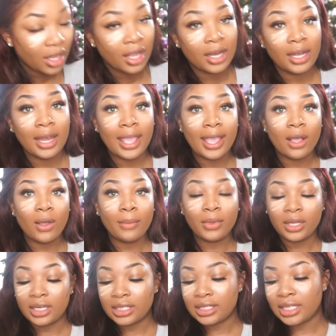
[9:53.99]
now I'm
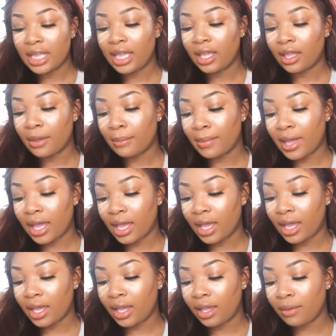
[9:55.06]
gonna take
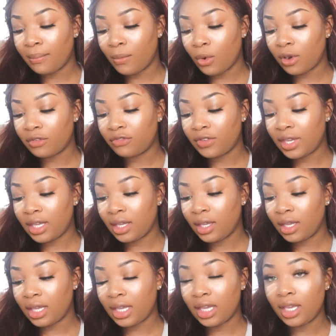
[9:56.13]
my
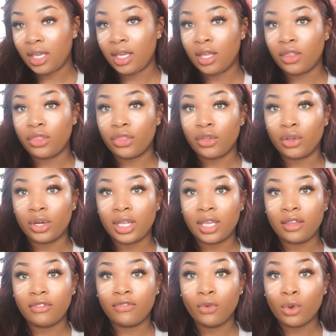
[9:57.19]
Morphe
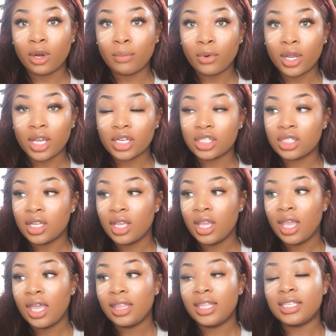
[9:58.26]
E34 brush.
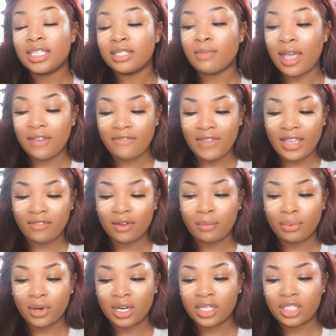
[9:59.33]
This is my favorite
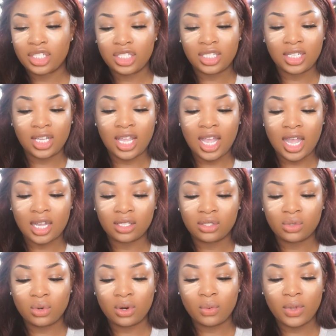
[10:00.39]
brush to
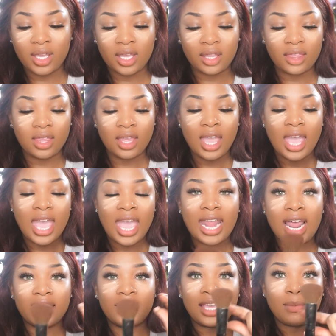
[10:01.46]
contour with. And
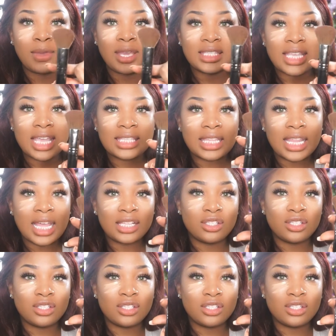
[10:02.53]
I think because it has a lot